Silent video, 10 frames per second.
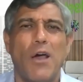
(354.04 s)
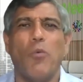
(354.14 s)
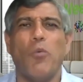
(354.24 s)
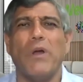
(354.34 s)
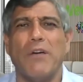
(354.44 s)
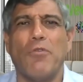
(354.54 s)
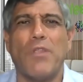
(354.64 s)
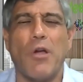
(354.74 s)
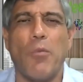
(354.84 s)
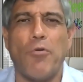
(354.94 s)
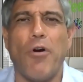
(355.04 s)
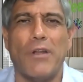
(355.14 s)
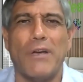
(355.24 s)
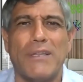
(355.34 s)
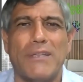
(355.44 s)
whatever their
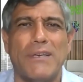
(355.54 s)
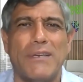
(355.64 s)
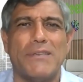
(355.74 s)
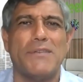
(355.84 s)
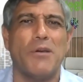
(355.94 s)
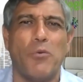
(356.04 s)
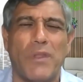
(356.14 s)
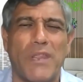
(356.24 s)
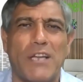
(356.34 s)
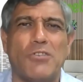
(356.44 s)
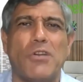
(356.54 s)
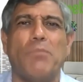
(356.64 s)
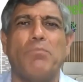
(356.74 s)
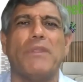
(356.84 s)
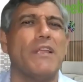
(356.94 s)
product is, when they
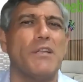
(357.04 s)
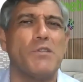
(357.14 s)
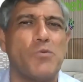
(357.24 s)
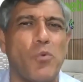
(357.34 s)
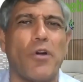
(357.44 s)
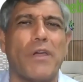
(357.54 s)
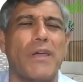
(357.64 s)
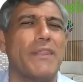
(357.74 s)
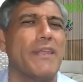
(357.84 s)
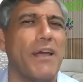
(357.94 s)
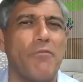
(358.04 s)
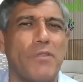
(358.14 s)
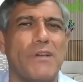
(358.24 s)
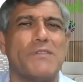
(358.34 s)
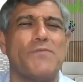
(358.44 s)
ship it, that it's working, that
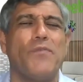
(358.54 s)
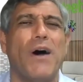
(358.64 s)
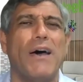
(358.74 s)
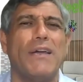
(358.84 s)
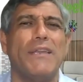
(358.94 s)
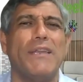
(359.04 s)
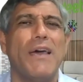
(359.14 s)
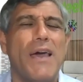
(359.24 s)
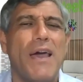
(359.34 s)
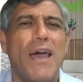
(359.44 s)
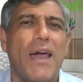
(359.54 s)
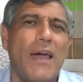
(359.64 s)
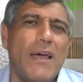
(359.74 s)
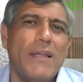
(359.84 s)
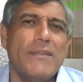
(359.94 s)
everything's fine.
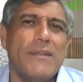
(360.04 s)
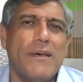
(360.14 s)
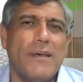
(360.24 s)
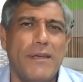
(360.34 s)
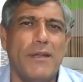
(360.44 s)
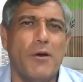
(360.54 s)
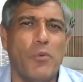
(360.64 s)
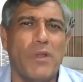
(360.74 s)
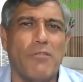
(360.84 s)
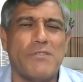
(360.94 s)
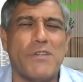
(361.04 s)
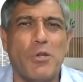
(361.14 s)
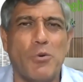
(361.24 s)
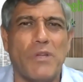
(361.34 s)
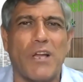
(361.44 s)
And when there's a
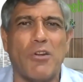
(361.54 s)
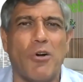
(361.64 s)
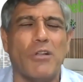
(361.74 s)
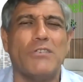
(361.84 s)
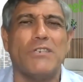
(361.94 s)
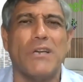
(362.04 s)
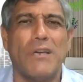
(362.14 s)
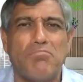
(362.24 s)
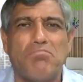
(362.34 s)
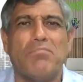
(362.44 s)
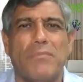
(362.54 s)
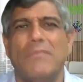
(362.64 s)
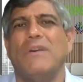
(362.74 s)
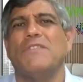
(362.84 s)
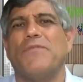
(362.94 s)
new technology,
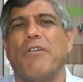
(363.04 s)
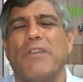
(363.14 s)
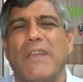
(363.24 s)
it's very